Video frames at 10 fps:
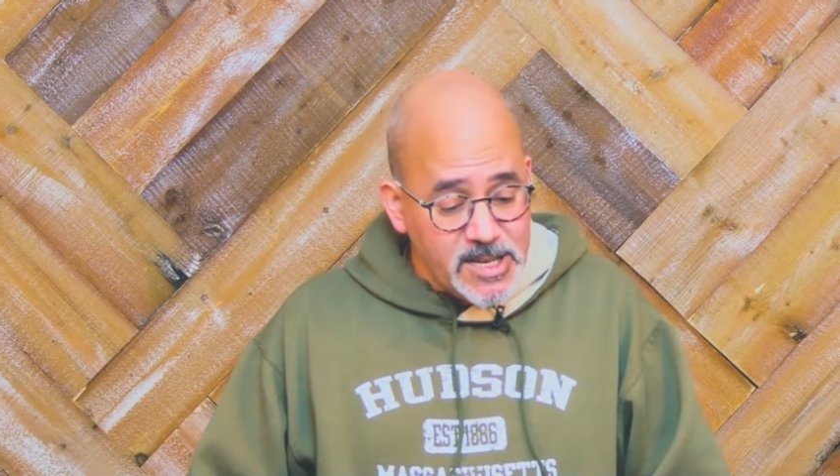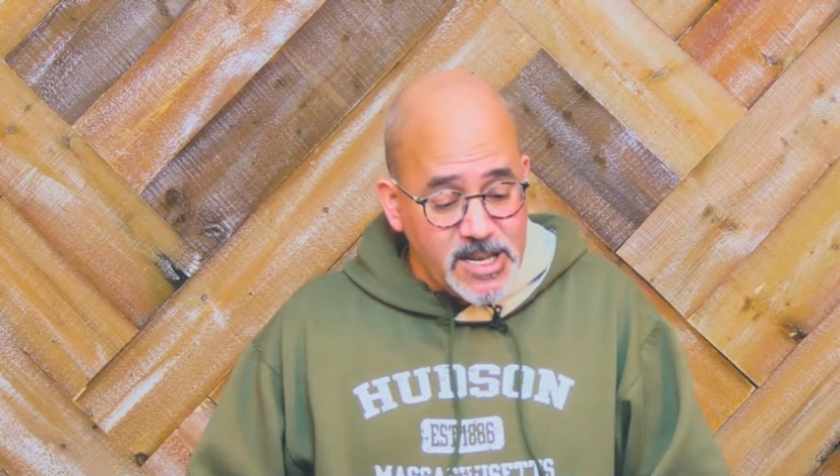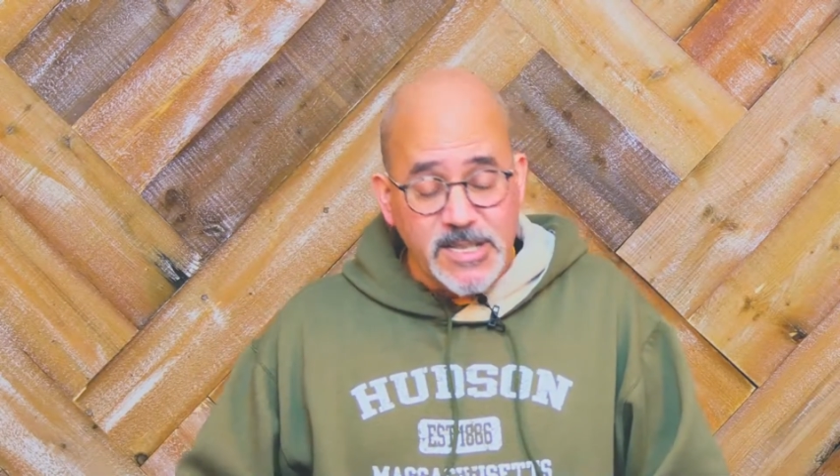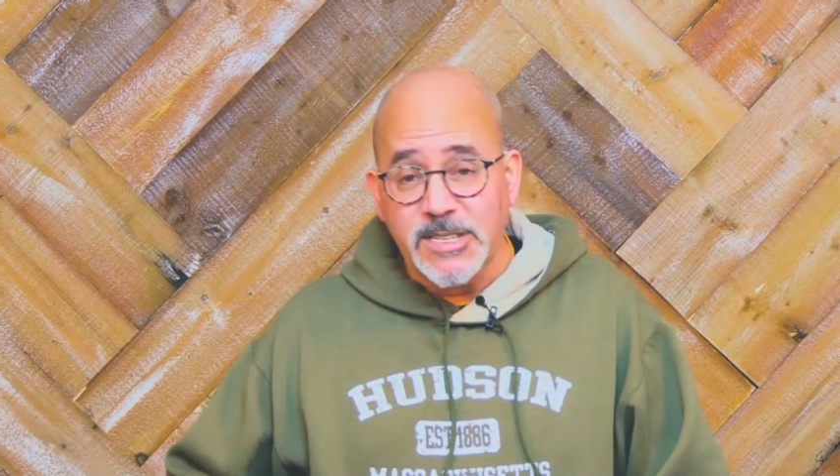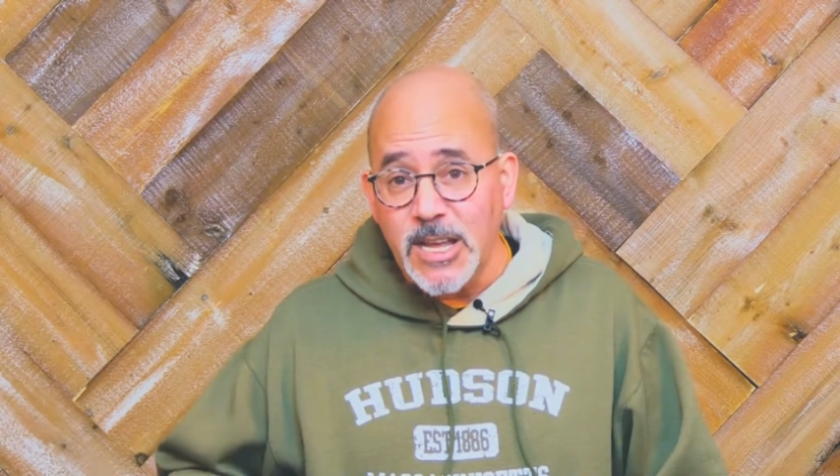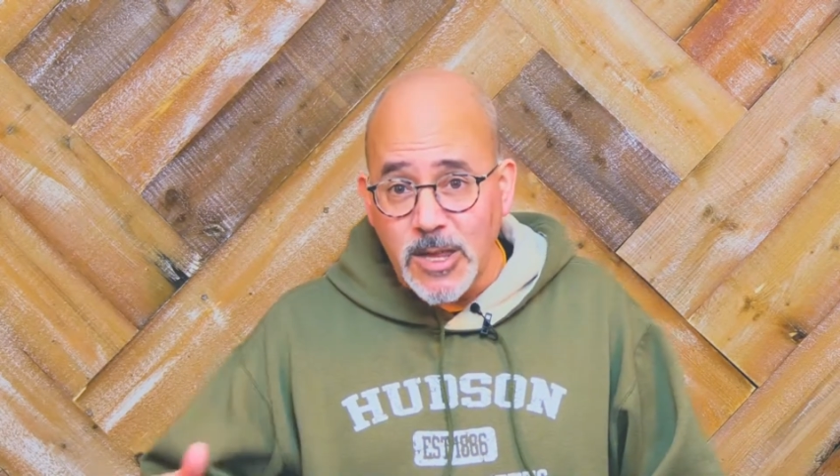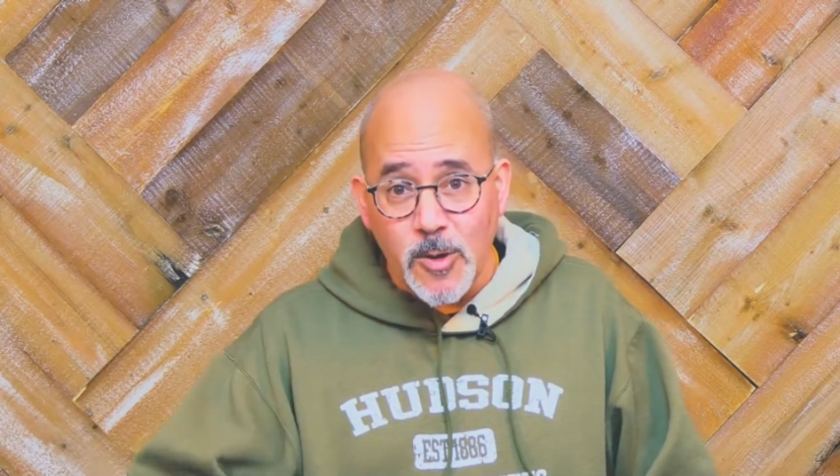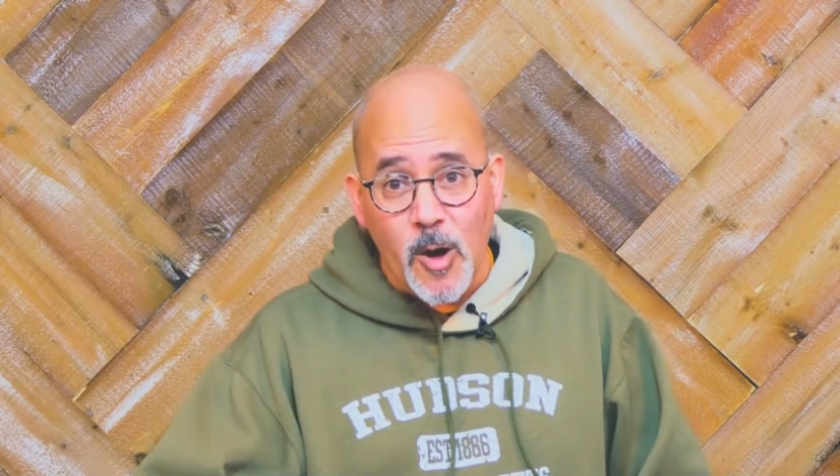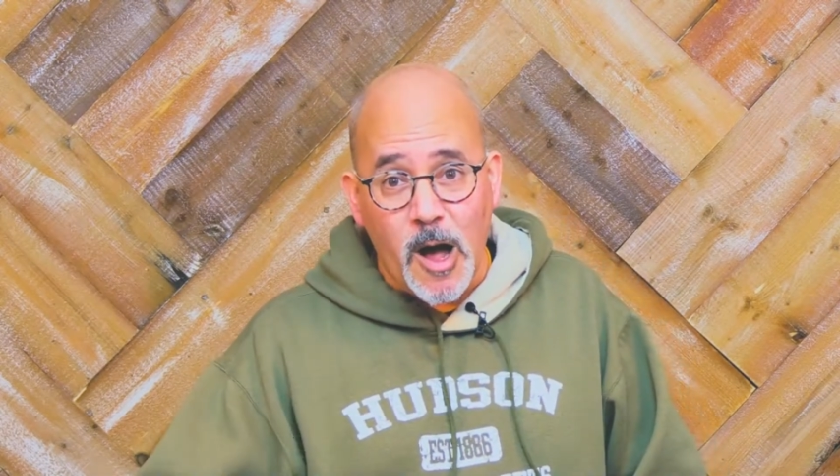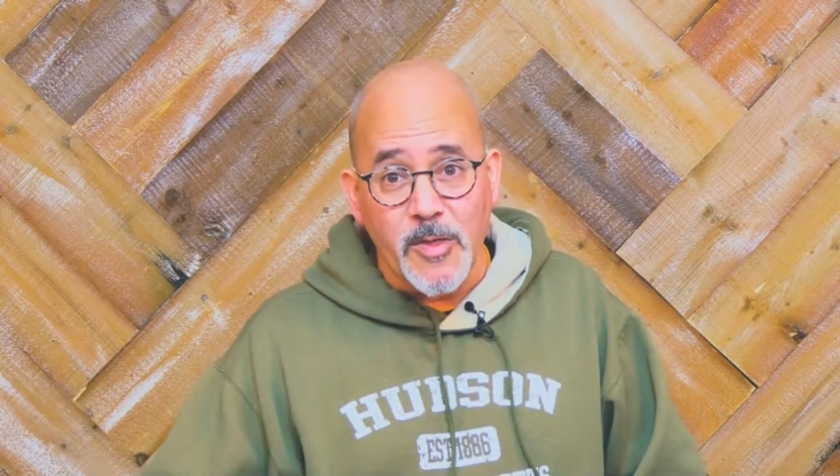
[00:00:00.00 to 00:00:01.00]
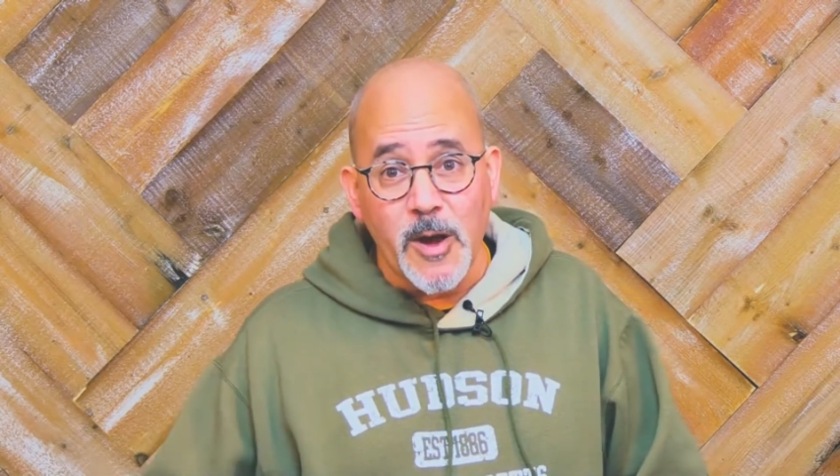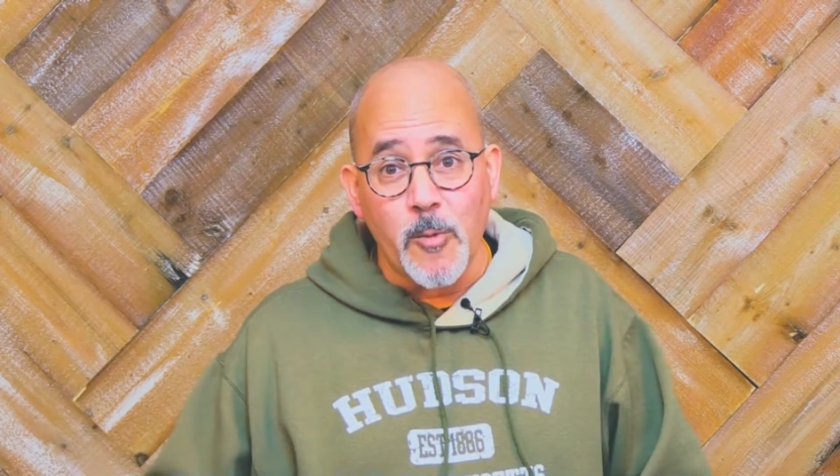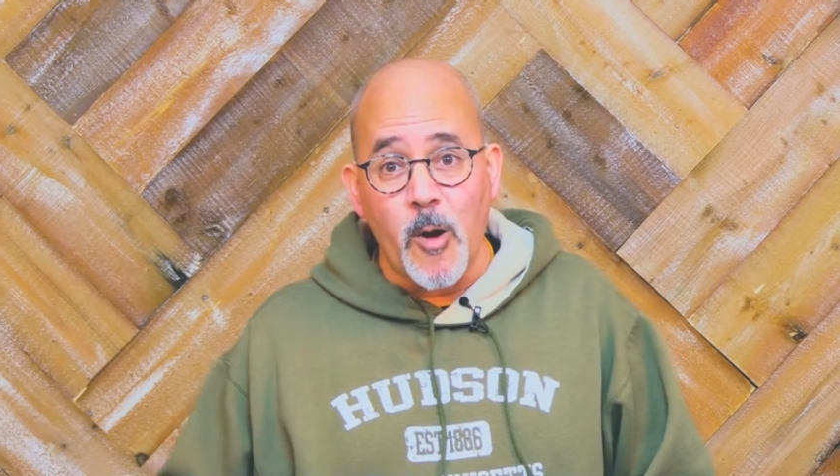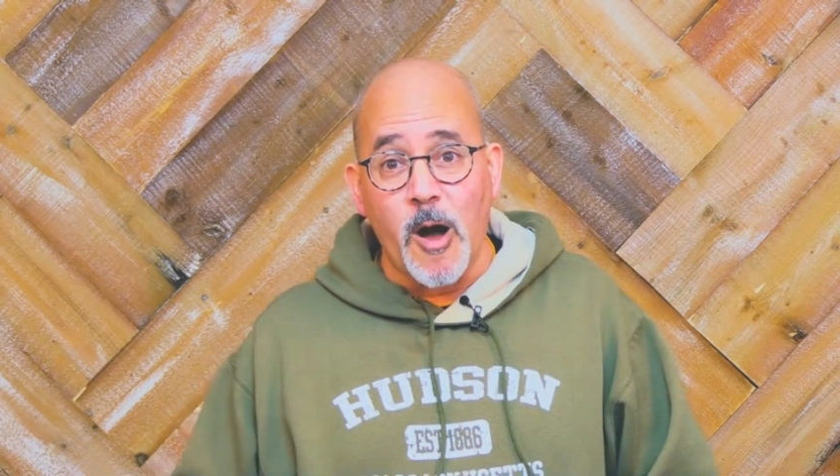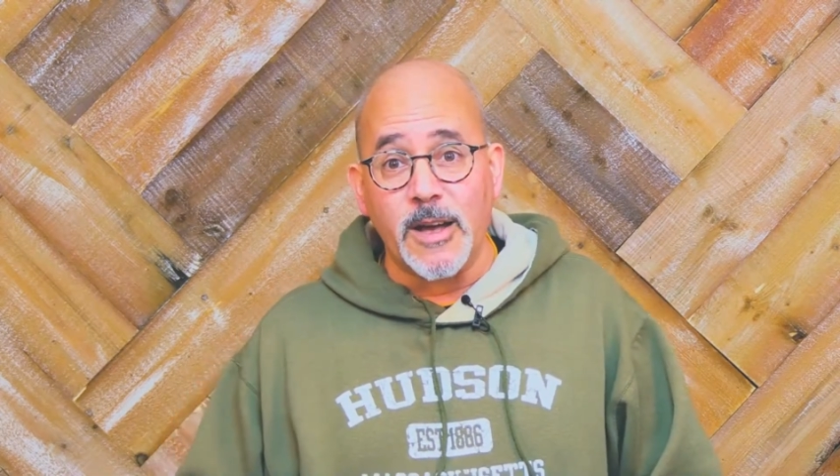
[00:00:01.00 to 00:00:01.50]
to continue on their
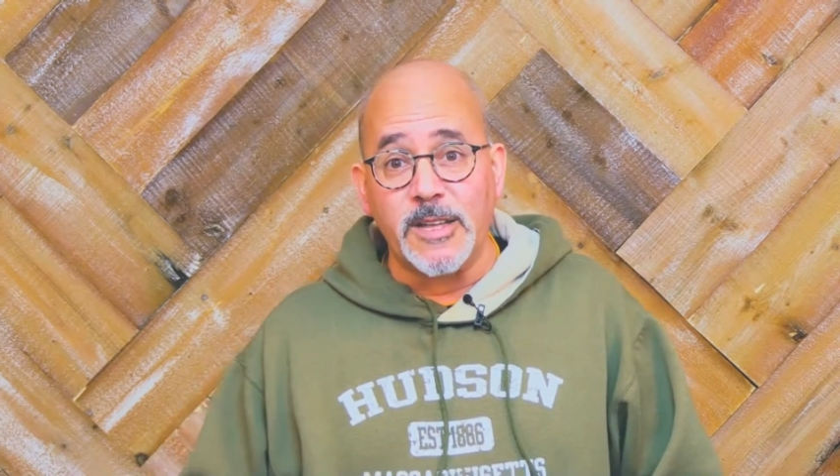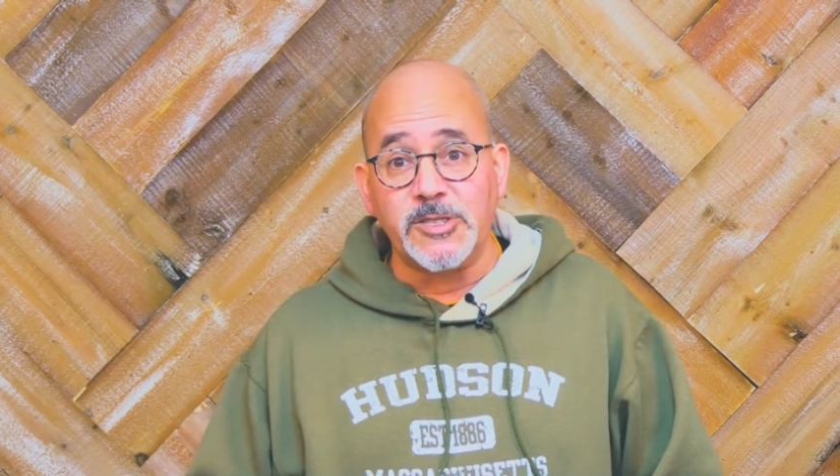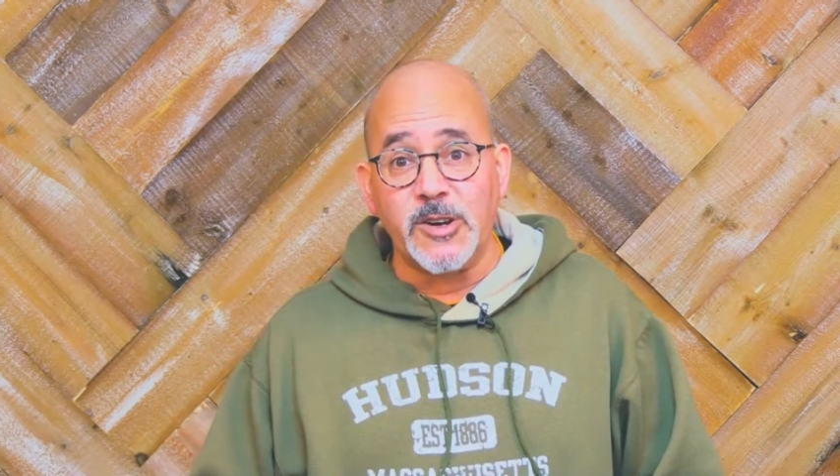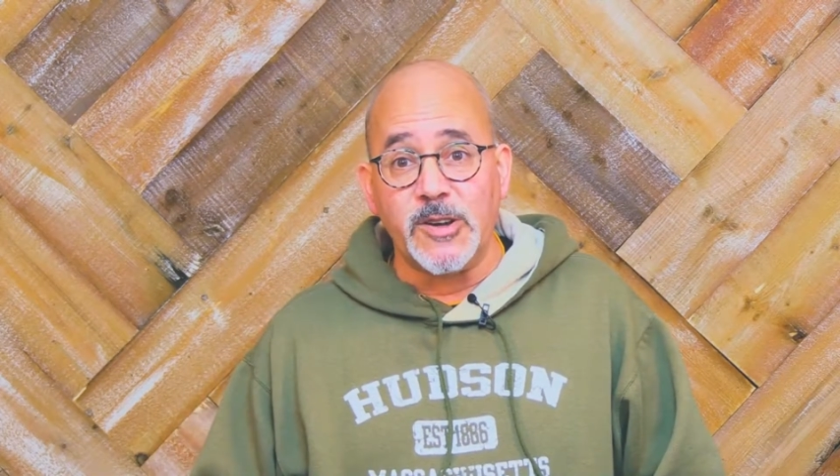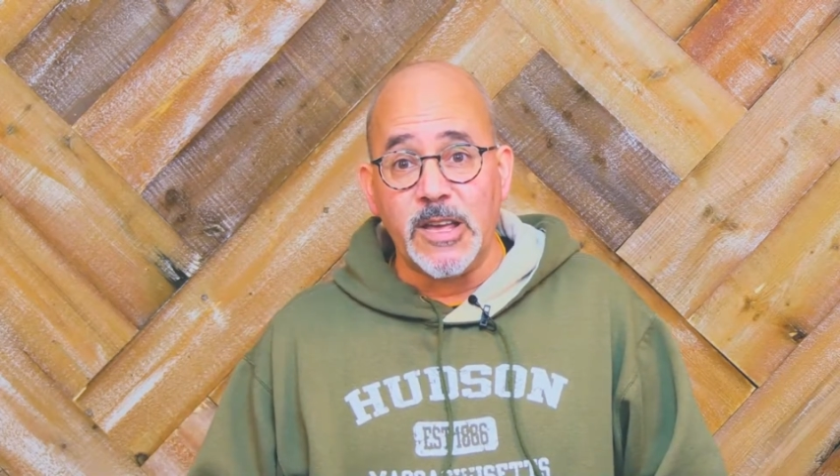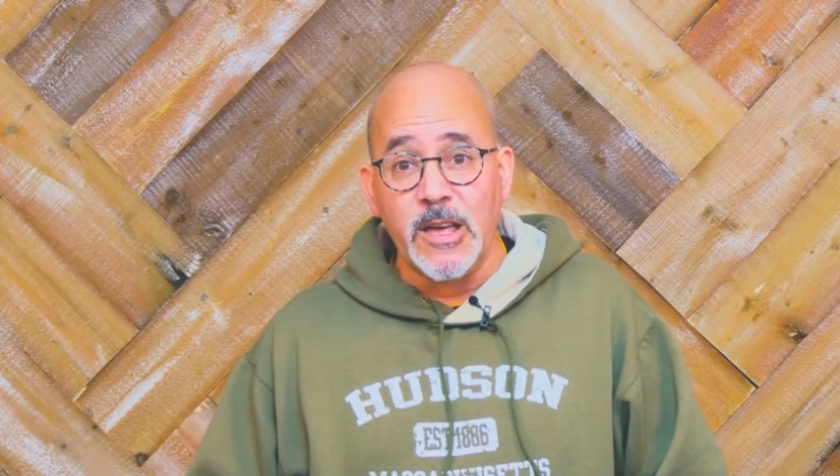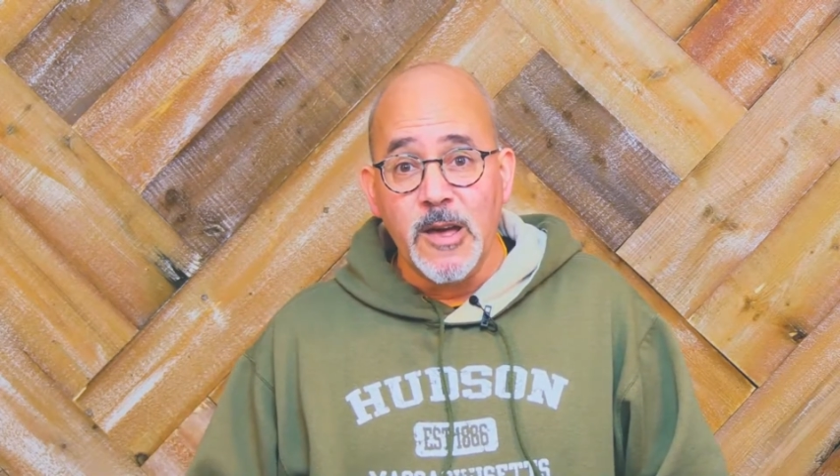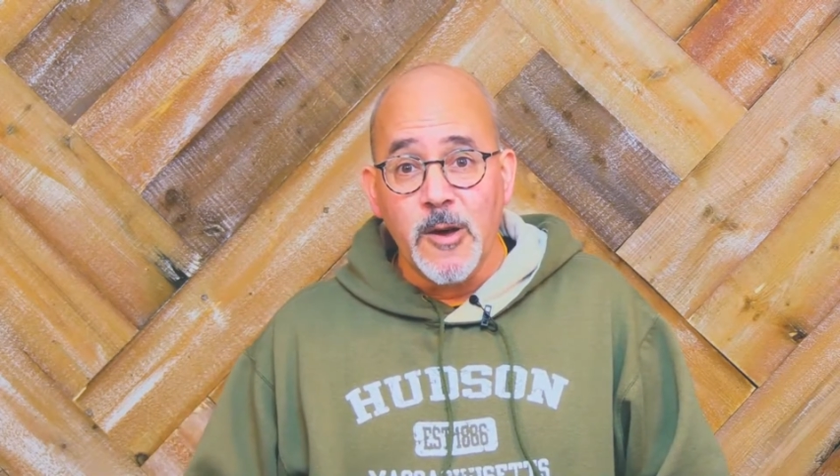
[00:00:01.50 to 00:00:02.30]
walk and journey